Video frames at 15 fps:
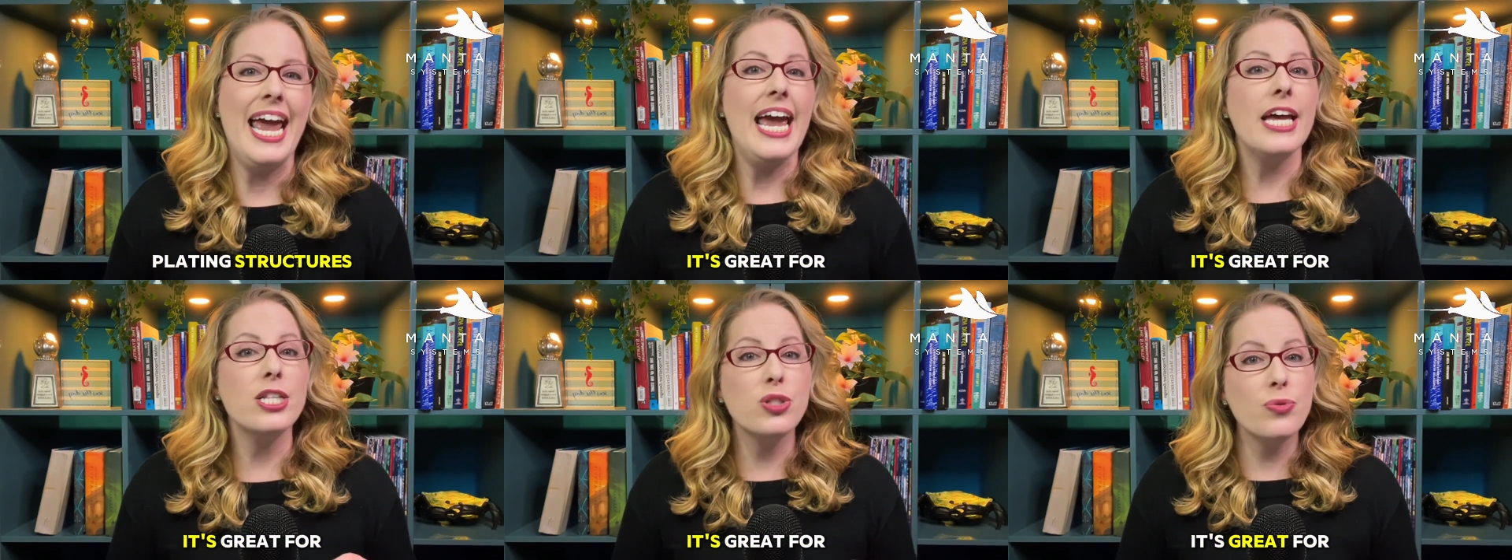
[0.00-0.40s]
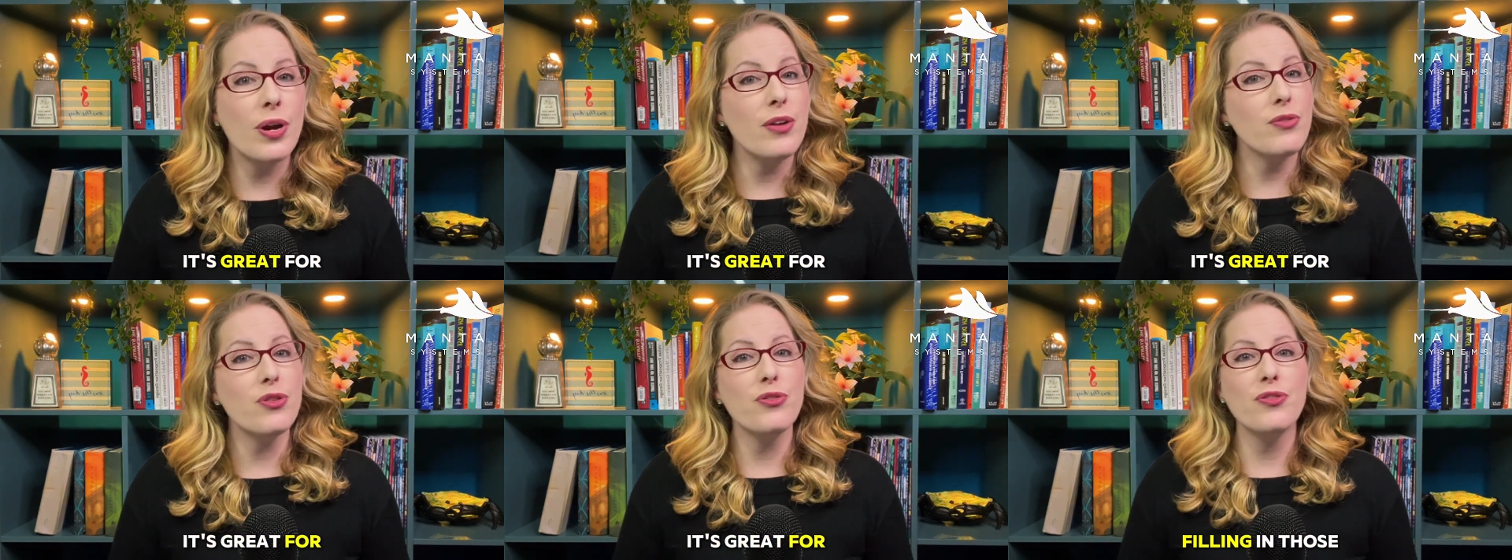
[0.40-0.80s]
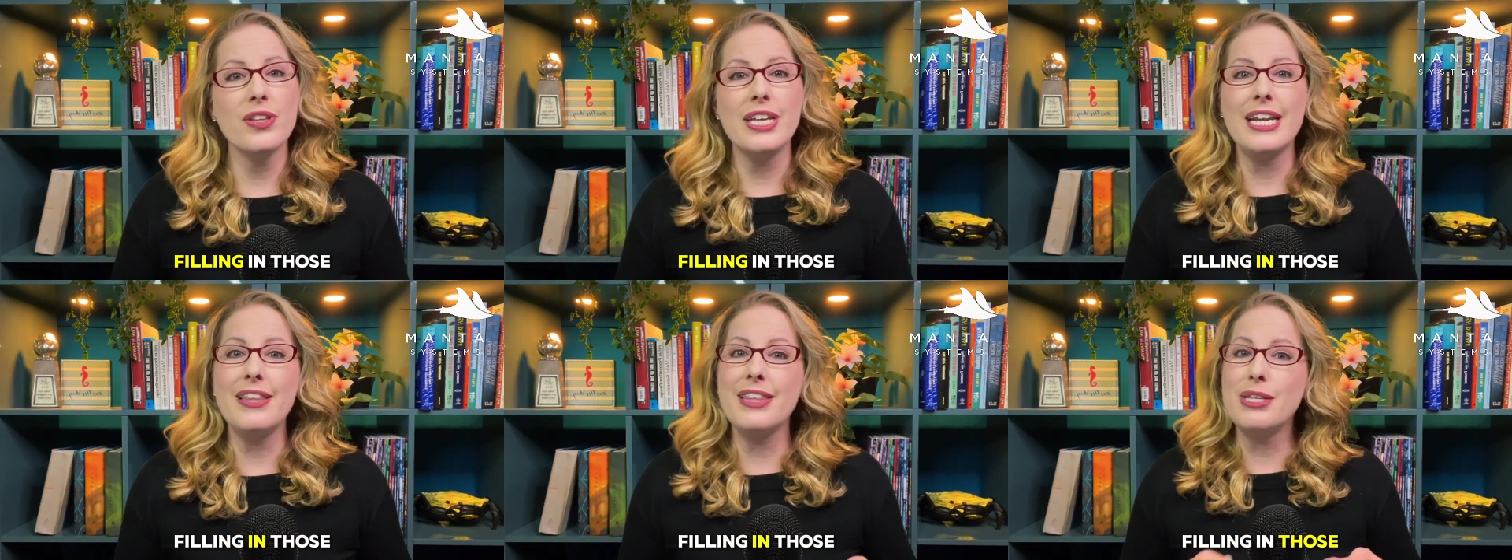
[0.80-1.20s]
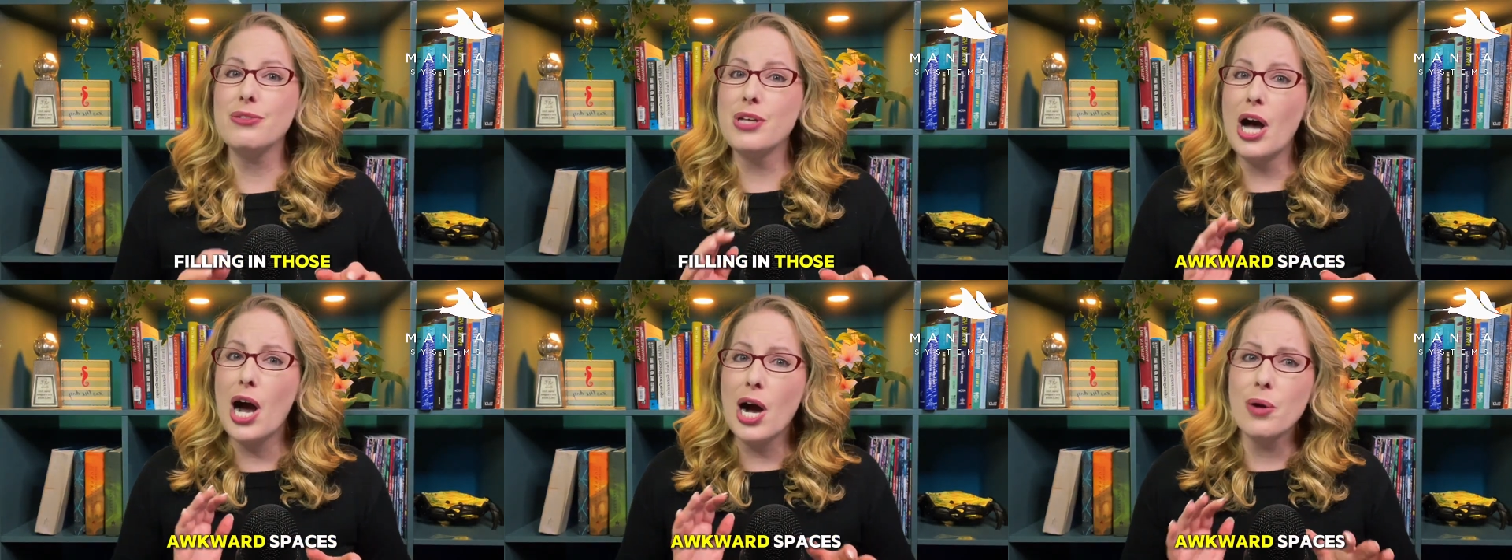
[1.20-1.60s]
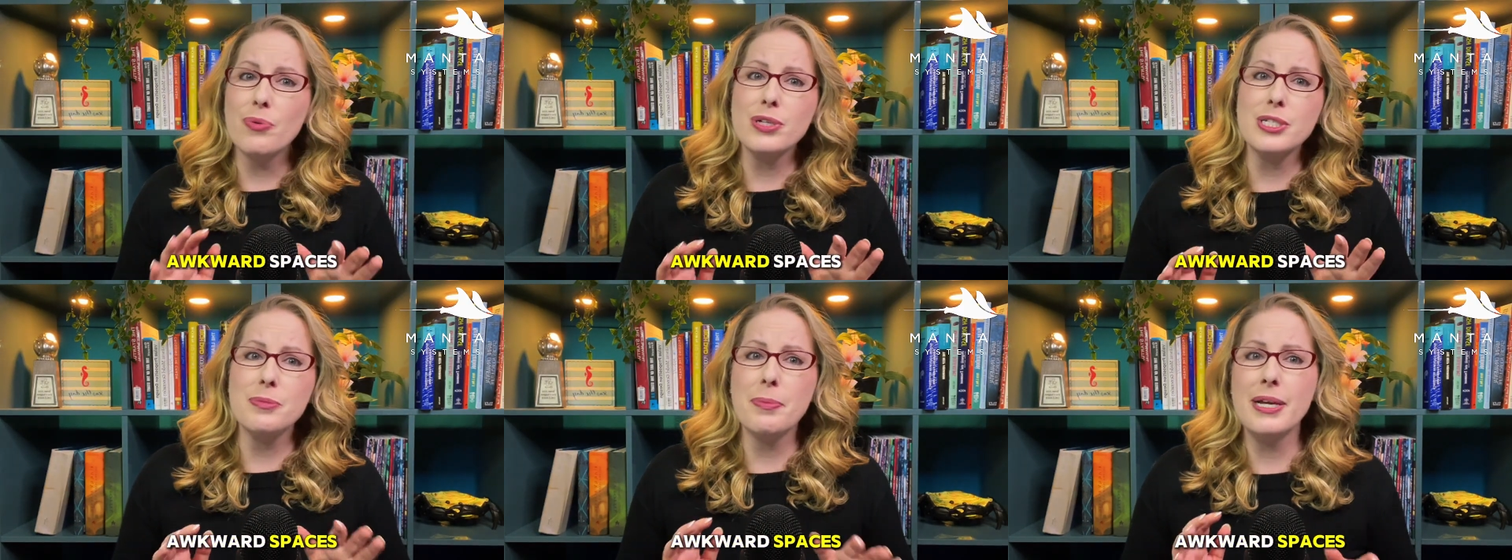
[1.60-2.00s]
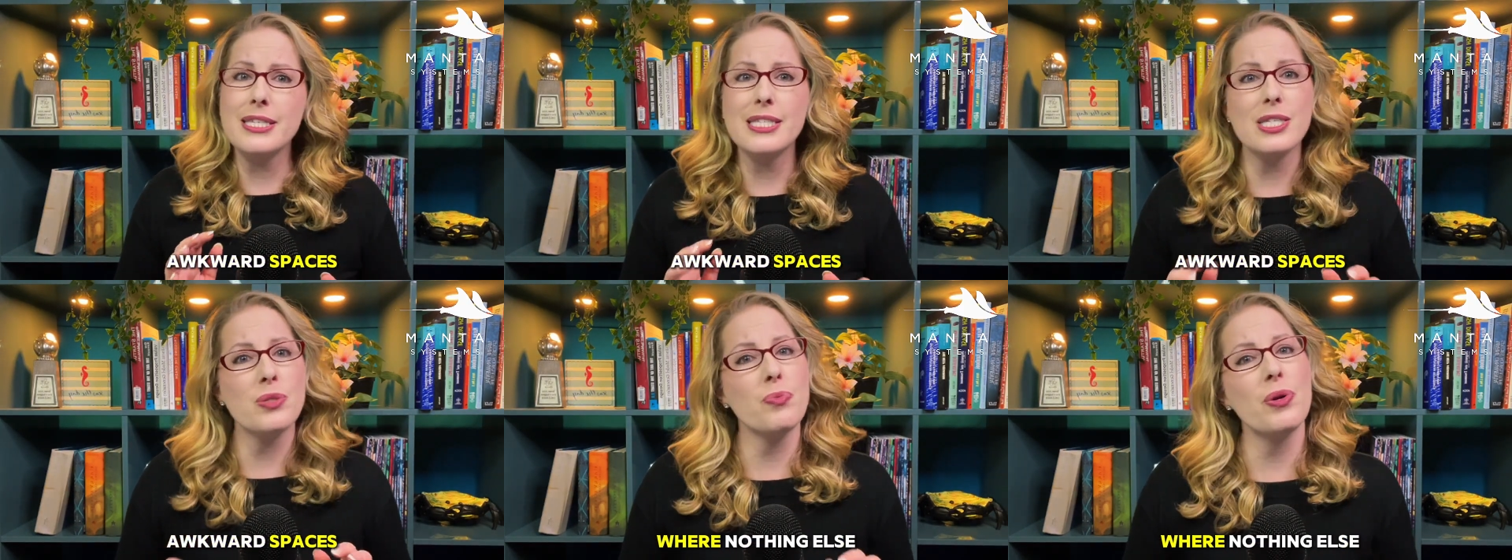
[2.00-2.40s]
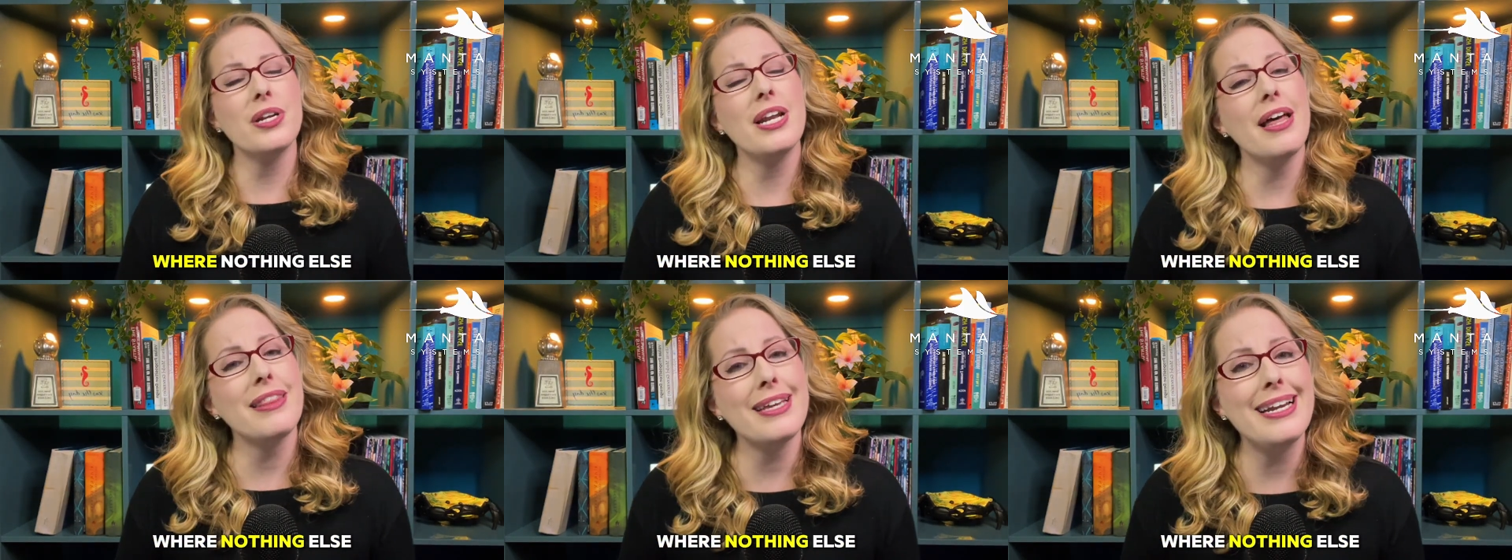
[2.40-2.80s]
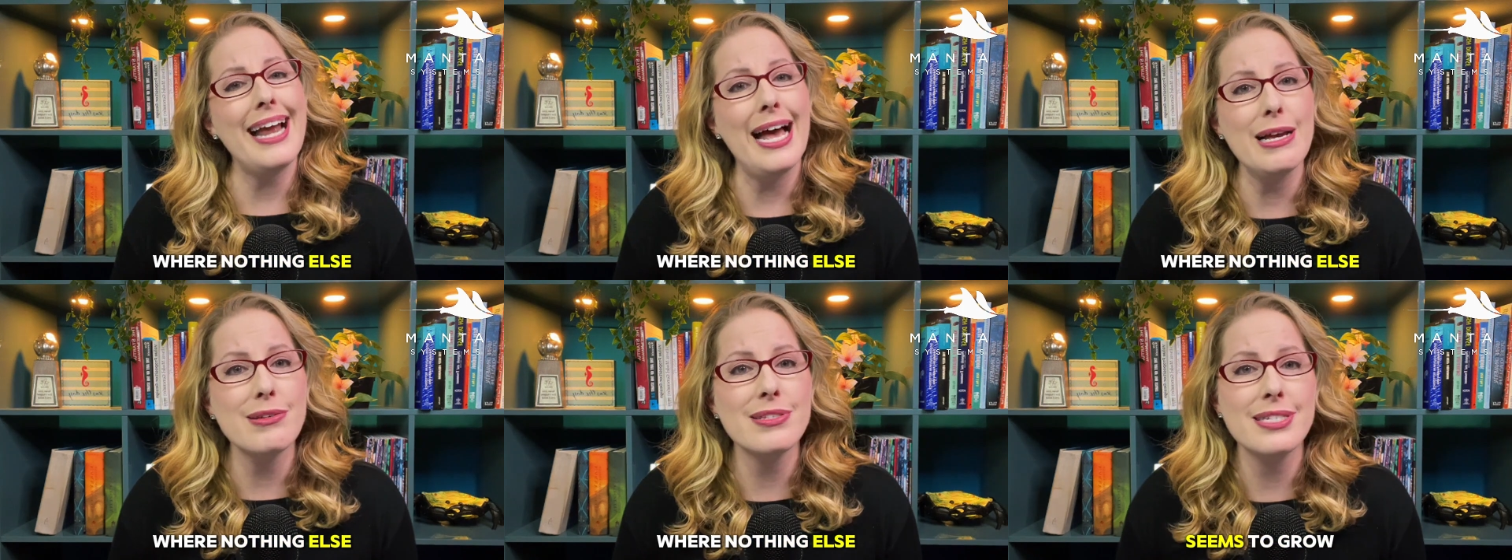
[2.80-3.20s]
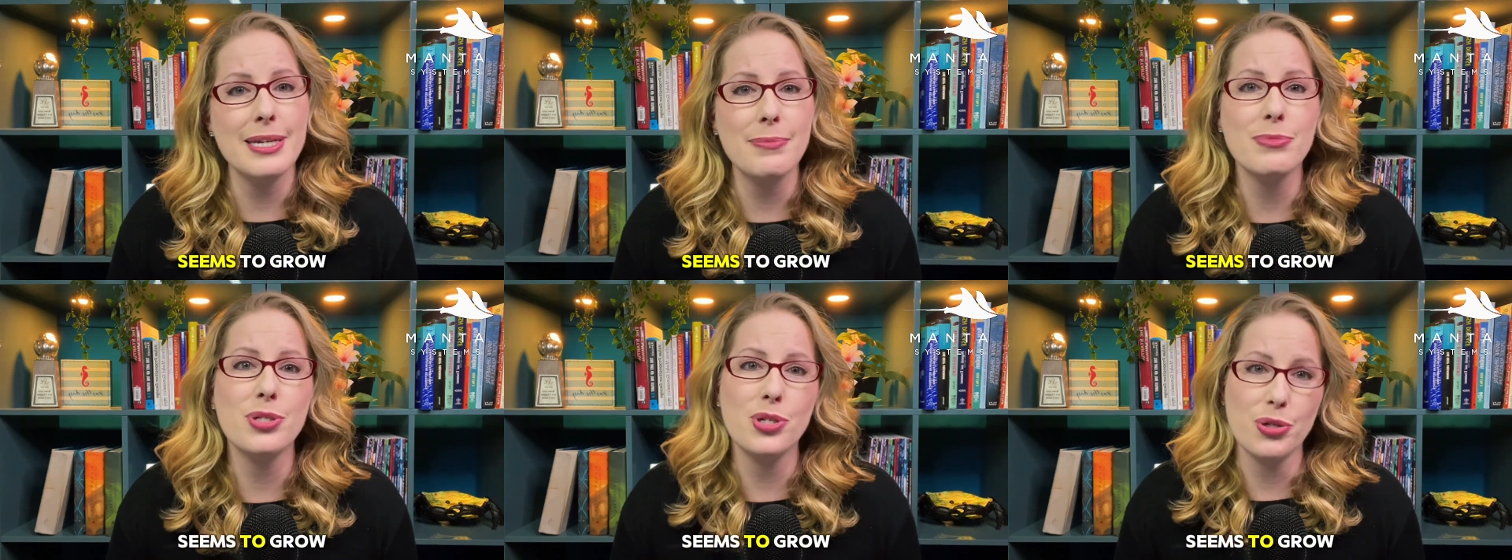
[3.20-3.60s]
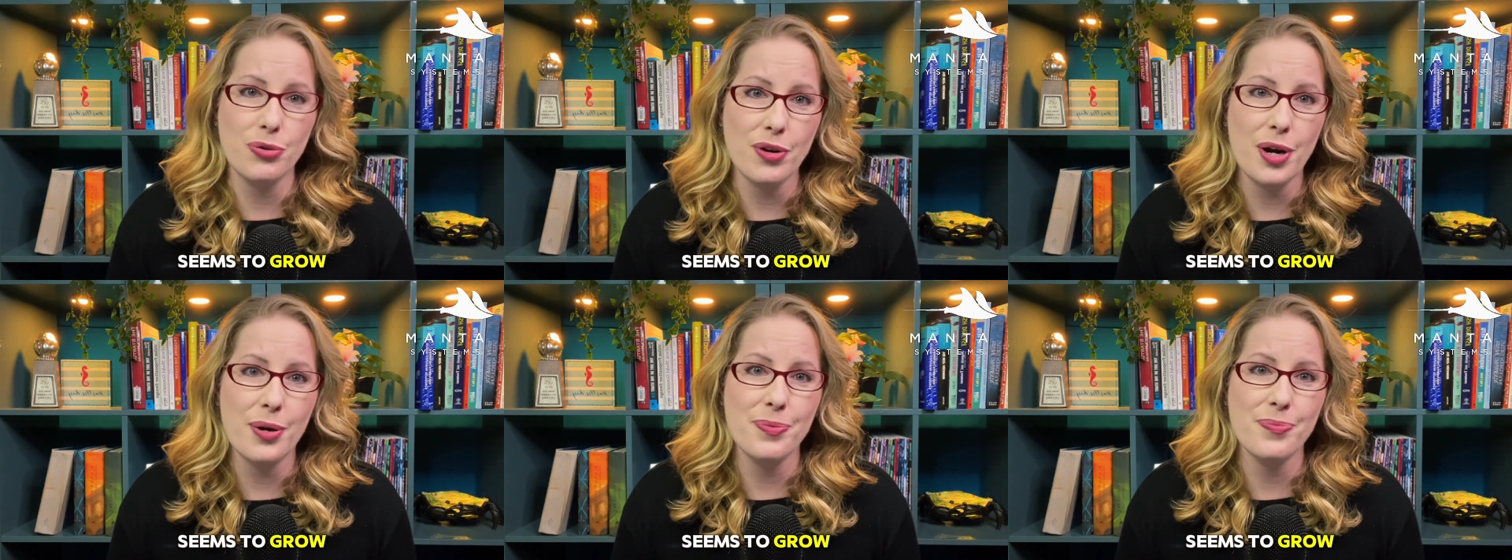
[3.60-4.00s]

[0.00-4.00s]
It's great for filling in those awkward spaces where nothing else seems to grow.